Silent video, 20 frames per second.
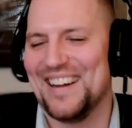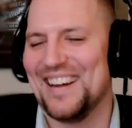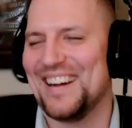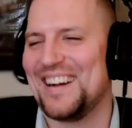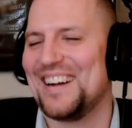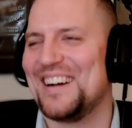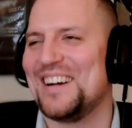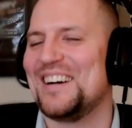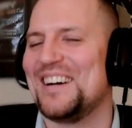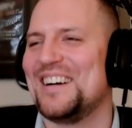
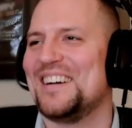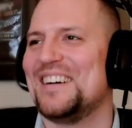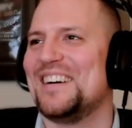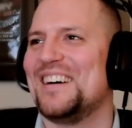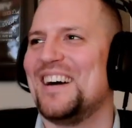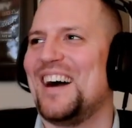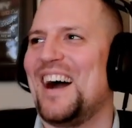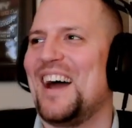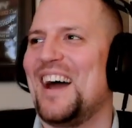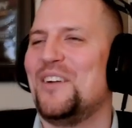uh,
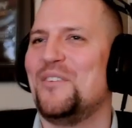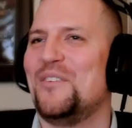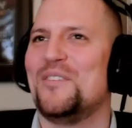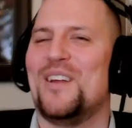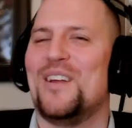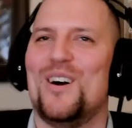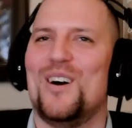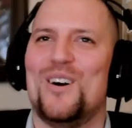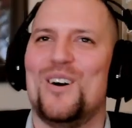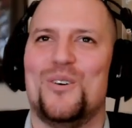I don't
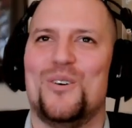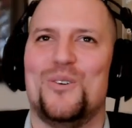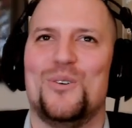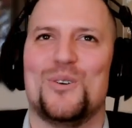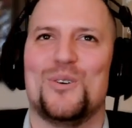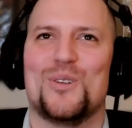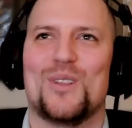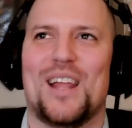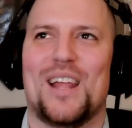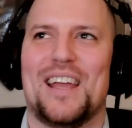know.
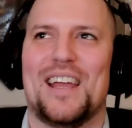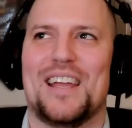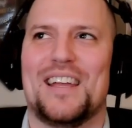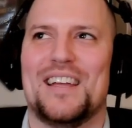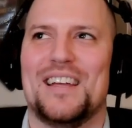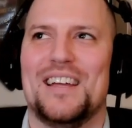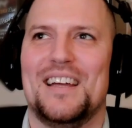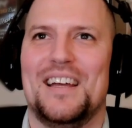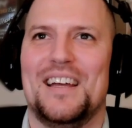Like,